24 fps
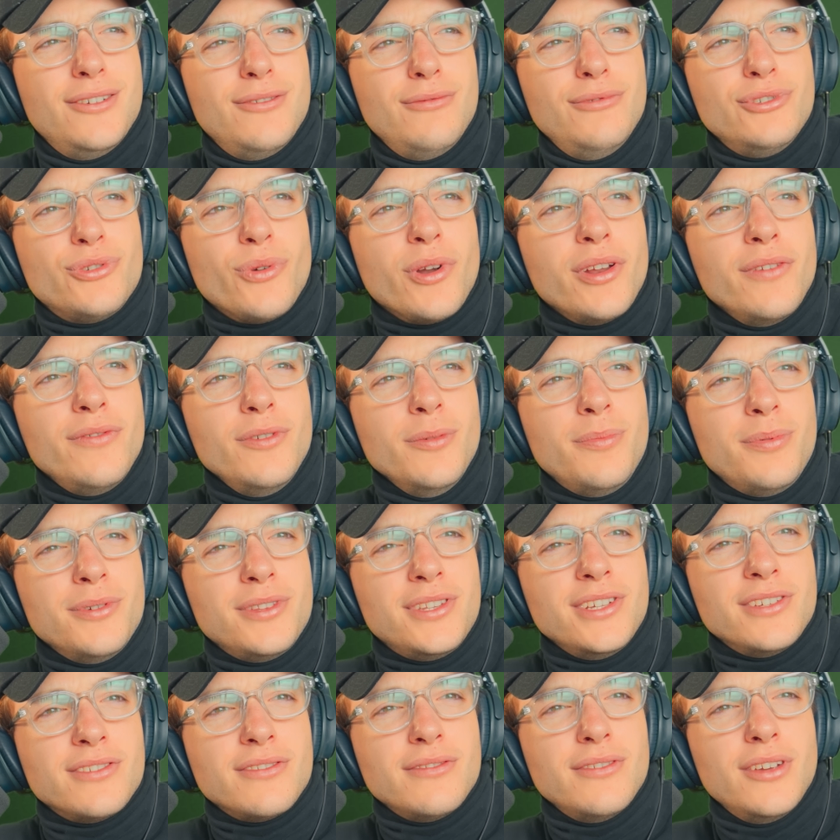Which one have you put
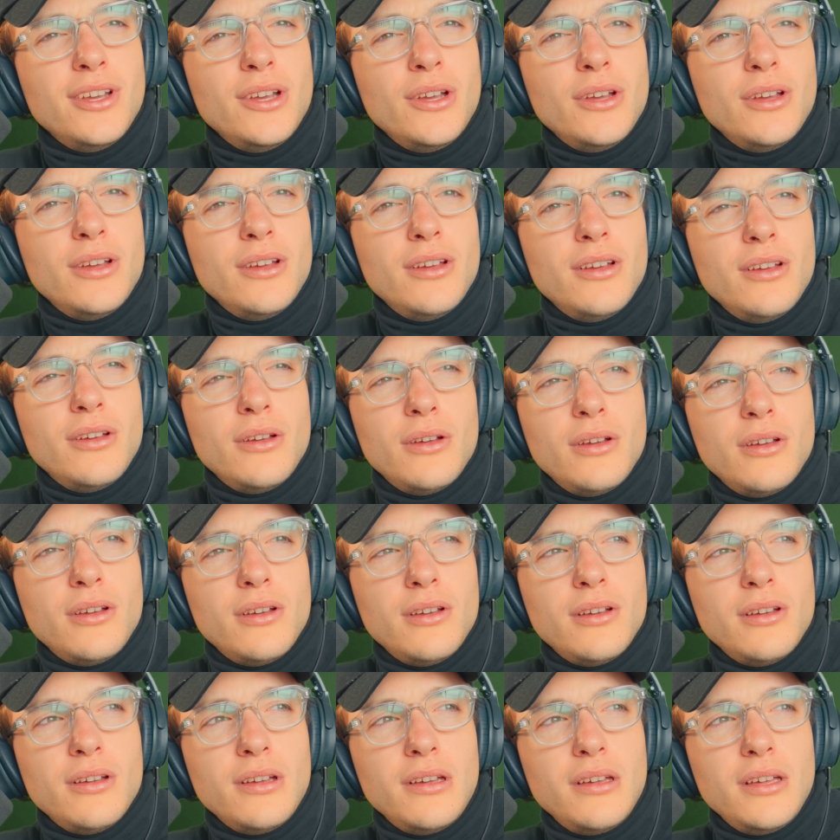this?
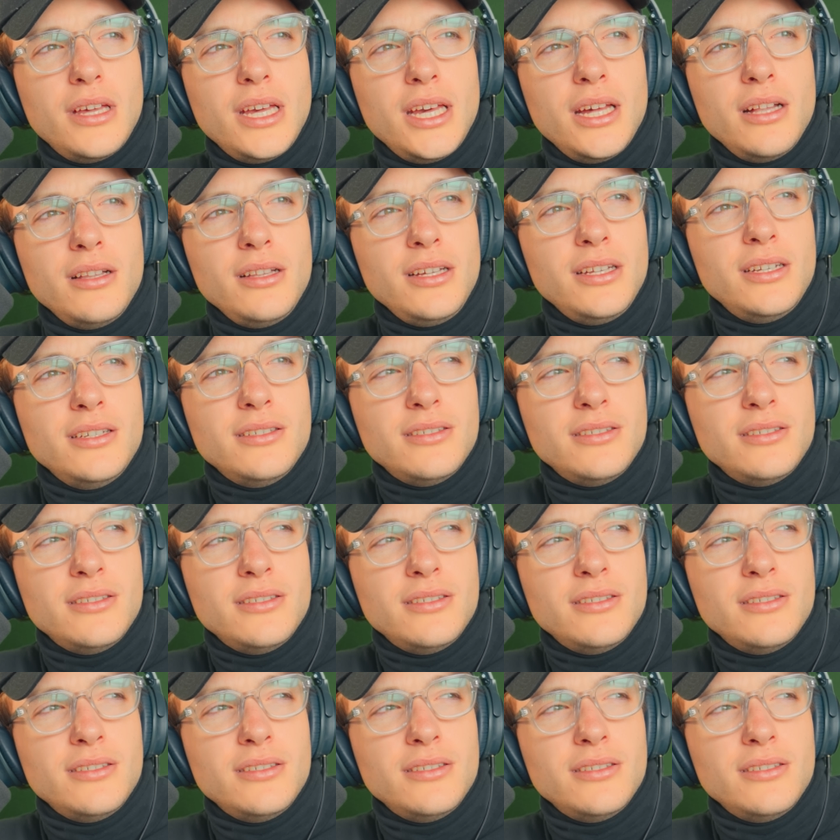You're a uh, Elliot